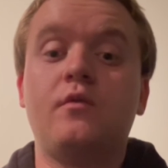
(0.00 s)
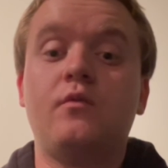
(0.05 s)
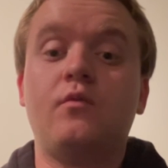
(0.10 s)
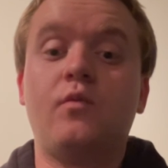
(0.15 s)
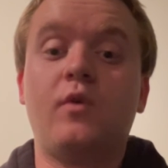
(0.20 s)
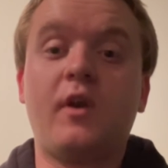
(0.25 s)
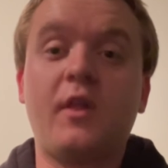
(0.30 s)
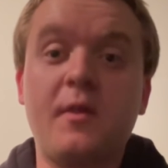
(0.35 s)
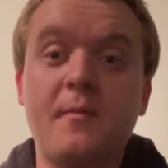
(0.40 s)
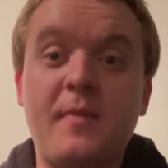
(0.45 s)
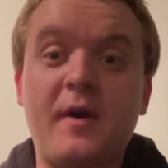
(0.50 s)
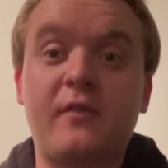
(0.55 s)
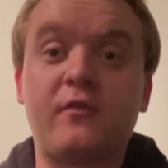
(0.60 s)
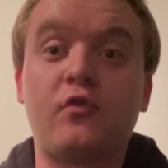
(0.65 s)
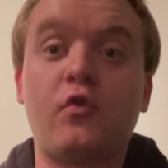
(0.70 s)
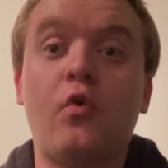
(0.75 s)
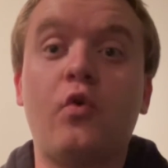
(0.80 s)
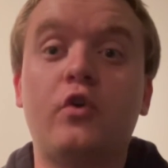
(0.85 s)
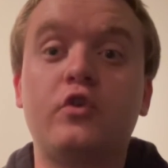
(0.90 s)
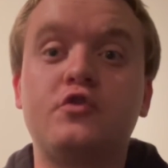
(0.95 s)
one of the
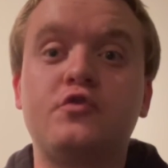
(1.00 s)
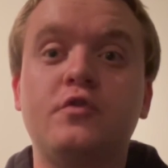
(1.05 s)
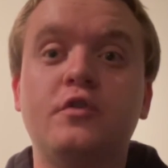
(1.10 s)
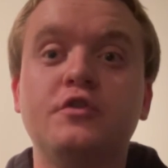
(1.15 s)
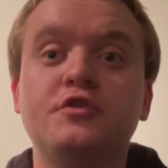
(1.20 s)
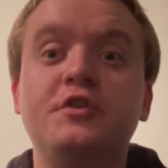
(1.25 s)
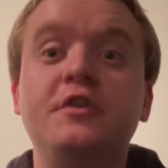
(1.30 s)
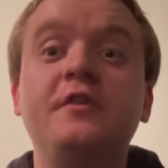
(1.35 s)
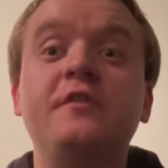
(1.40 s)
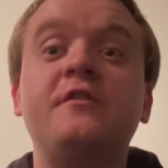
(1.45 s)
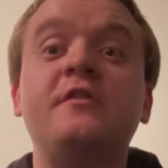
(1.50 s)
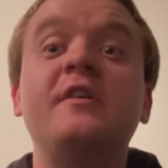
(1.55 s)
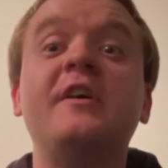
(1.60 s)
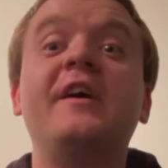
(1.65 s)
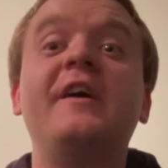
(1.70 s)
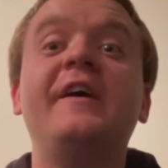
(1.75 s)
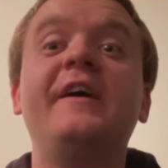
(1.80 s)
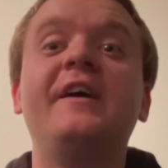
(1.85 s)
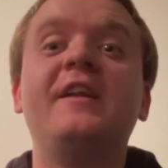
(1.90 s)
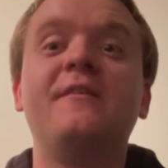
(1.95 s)
best horror trilogies
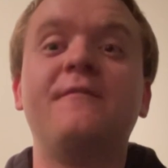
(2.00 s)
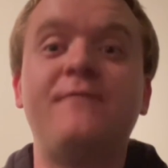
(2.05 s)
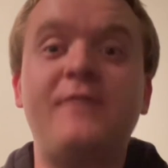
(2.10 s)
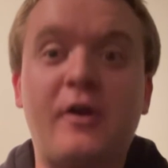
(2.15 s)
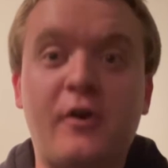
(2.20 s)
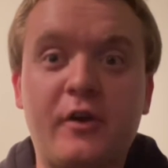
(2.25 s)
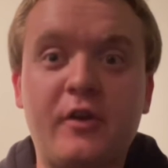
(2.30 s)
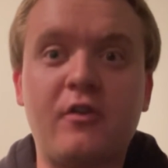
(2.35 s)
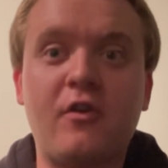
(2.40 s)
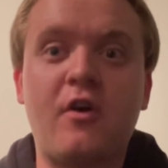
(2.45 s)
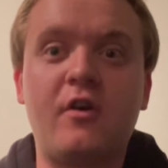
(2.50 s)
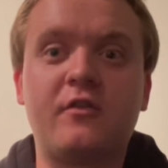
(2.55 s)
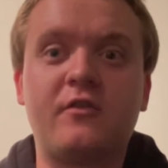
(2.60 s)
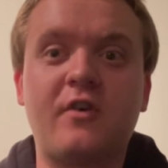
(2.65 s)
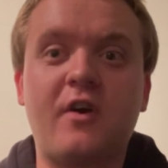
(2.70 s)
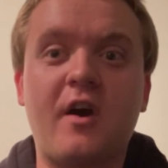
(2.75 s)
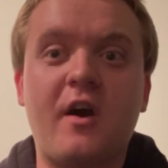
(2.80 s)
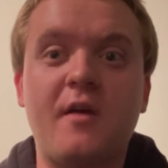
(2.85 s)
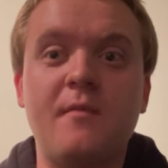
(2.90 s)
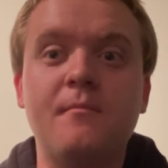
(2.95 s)
in a very long
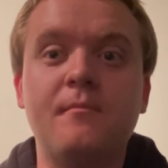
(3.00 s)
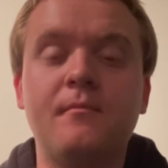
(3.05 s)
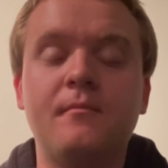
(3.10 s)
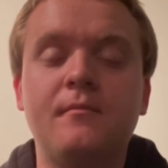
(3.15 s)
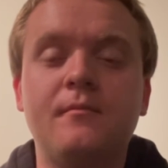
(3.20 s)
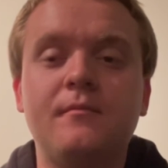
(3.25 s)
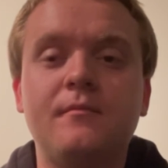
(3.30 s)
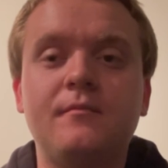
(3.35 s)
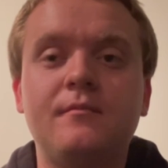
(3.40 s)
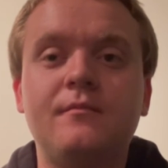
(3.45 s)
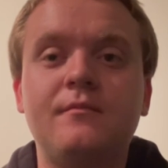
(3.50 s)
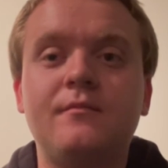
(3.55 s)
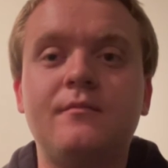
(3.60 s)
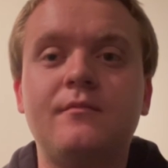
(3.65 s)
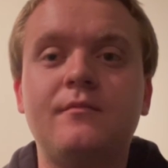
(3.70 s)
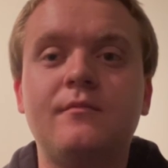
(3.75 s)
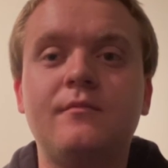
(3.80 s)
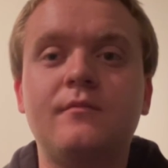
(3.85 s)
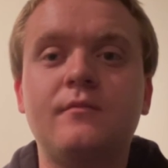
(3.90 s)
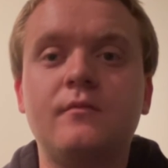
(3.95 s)
time.
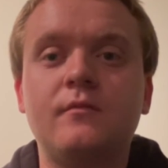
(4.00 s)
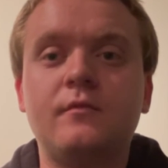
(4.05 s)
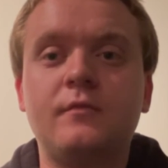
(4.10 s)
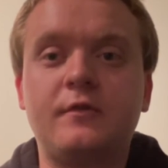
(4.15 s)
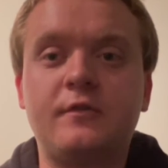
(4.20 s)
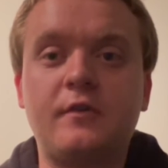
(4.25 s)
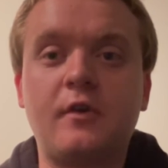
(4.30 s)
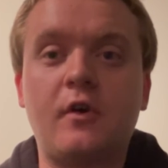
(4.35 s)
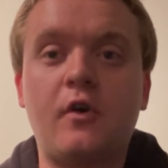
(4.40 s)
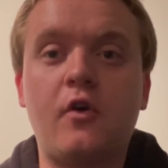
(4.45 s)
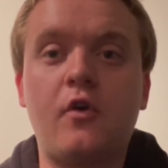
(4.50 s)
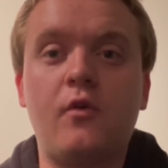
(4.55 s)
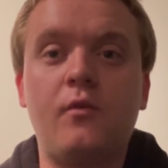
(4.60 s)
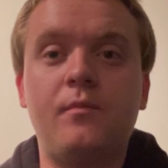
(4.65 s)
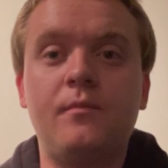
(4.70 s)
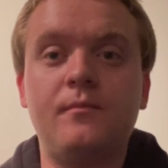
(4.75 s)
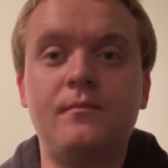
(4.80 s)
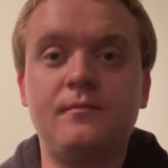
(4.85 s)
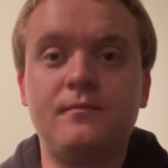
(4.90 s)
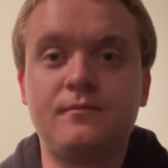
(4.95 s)
So
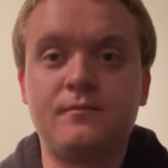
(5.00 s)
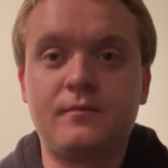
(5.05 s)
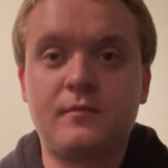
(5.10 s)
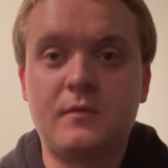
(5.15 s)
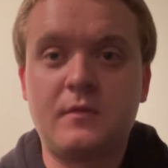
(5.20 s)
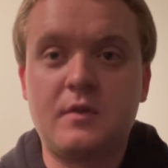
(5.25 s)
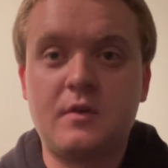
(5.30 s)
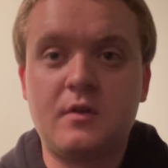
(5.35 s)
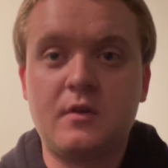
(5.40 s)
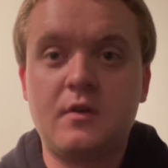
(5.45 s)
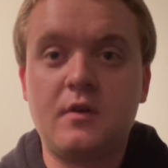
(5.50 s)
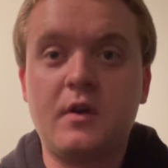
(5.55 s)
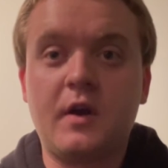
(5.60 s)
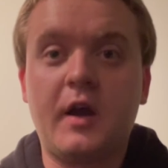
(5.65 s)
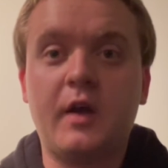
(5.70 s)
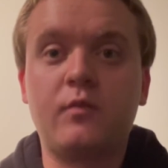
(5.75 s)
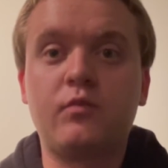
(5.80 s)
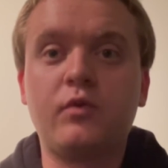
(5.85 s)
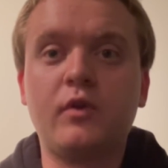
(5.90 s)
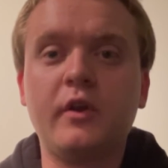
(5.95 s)
I
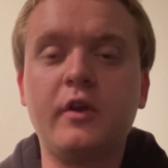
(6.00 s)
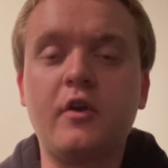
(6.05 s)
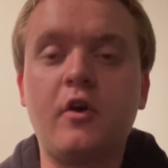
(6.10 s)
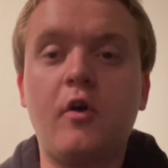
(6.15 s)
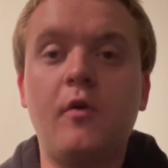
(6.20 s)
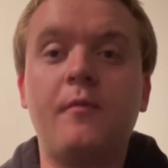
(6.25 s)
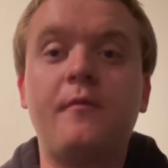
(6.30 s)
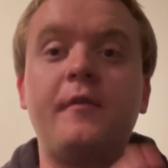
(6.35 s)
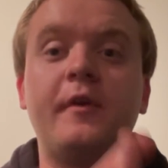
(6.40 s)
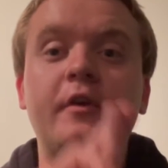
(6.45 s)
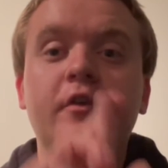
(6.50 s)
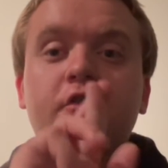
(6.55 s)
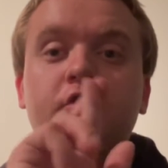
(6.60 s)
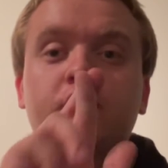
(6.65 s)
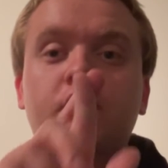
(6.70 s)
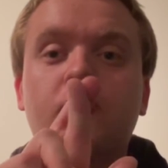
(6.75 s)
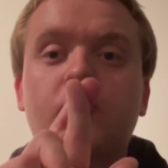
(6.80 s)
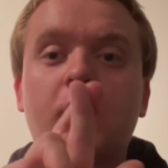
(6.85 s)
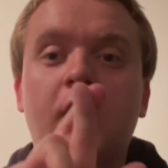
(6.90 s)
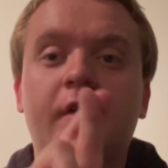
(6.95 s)
really hope, fingers
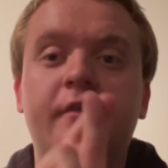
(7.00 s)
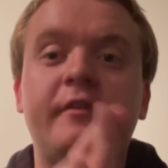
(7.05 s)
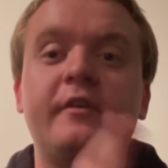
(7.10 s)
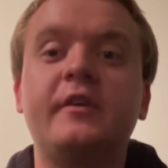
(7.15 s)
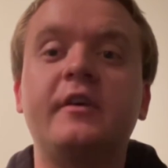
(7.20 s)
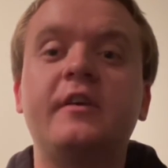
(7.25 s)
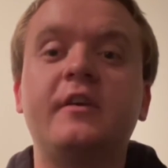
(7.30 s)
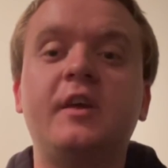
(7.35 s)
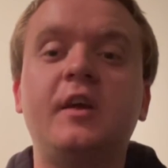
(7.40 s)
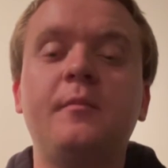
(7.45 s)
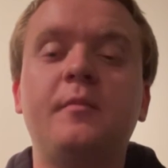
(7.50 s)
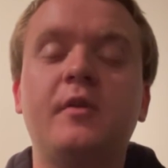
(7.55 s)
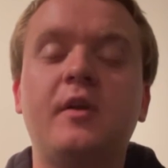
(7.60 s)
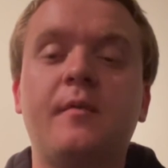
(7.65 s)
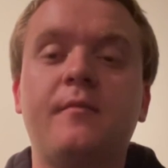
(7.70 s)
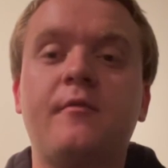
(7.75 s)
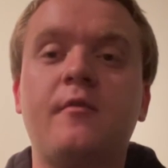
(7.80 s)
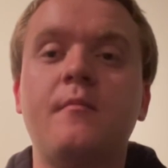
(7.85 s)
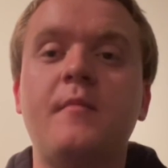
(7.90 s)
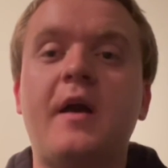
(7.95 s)
crossed, he can keep it
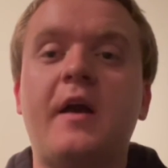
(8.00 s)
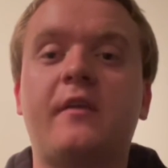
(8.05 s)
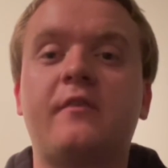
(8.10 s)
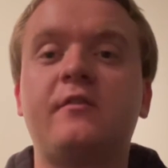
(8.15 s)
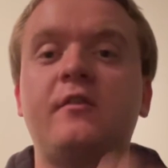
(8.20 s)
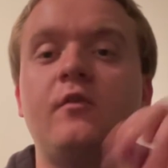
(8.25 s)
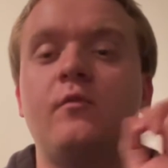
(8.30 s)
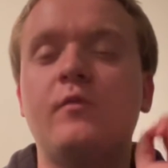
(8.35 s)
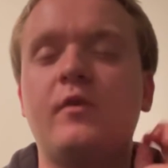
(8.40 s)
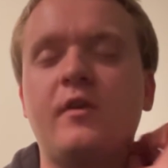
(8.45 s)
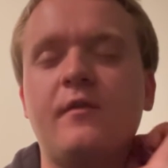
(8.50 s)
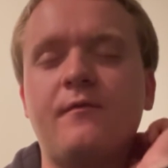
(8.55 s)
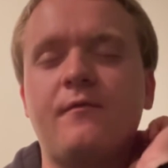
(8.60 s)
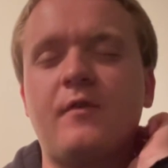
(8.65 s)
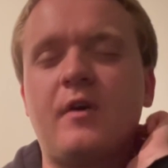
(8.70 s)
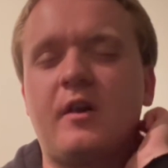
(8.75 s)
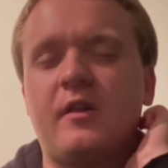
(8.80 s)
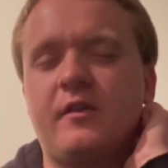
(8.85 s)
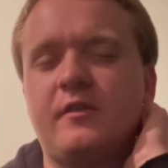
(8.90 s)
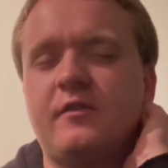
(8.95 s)
up for Maxine when it
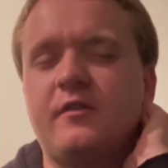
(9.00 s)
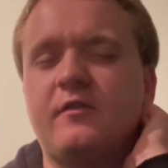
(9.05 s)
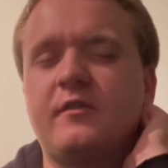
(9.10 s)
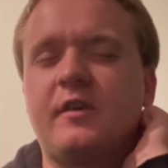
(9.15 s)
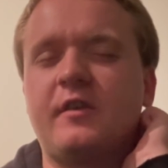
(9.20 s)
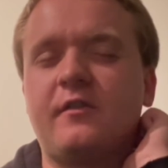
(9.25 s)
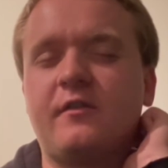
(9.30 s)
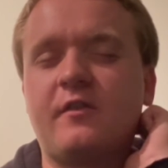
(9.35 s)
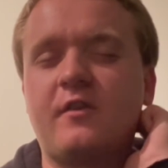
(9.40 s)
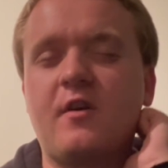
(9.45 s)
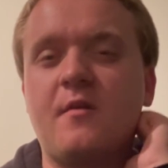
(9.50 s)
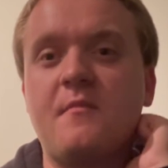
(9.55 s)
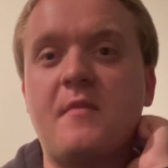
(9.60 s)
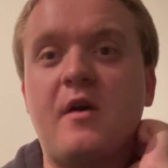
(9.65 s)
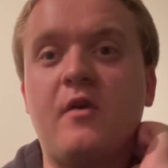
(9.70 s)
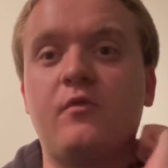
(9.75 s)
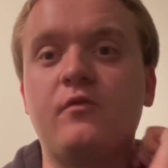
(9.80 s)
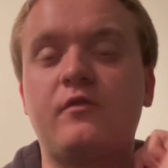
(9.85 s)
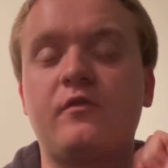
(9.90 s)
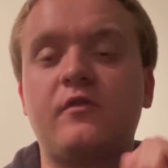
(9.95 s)
finally decides to come
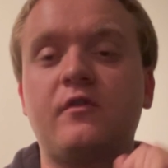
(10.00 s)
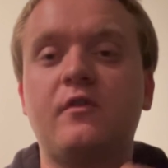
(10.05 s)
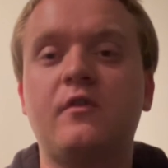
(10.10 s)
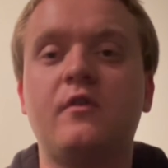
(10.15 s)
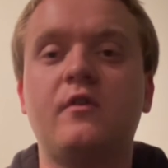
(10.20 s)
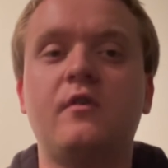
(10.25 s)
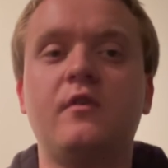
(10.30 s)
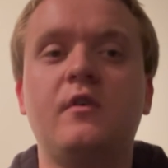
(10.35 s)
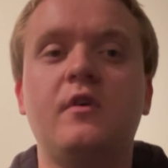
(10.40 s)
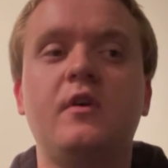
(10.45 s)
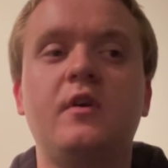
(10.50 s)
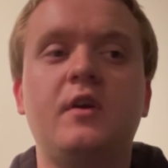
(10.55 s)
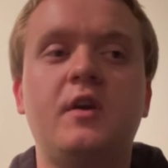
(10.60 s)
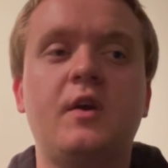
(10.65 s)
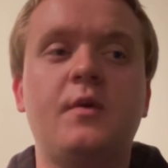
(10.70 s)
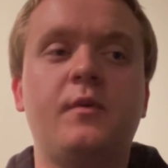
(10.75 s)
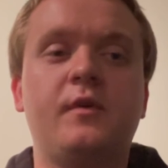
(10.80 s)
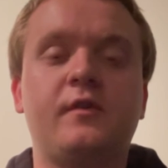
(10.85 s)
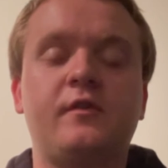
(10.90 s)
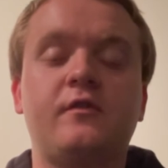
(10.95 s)
out
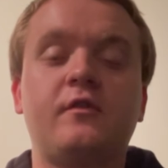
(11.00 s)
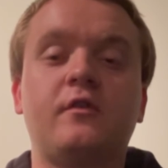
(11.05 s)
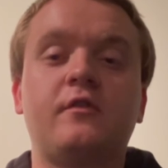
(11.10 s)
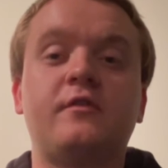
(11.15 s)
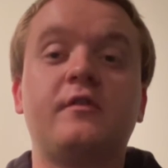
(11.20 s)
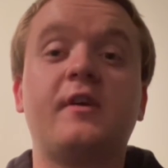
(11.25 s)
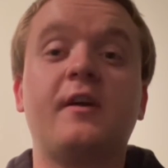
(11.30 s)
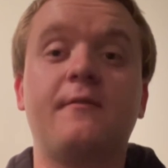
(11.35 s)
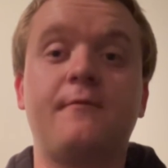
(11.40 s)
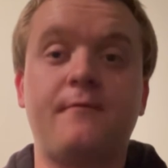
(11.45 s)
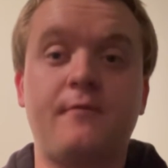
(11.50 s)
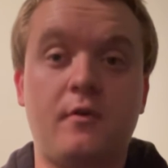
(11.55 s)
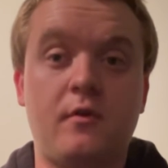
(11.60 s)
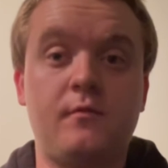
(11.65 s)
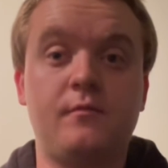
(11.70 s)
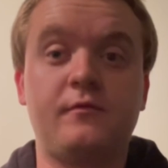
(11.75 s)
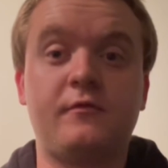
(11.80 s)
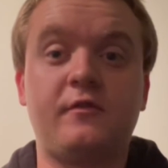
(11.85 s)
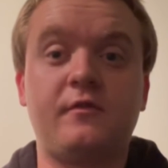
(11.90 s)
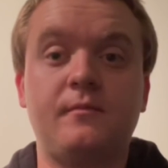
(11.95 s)
and when it starts to get
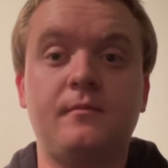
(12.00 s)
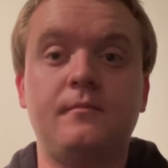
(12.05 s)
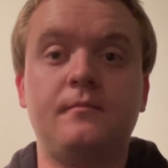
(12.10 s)
filmed.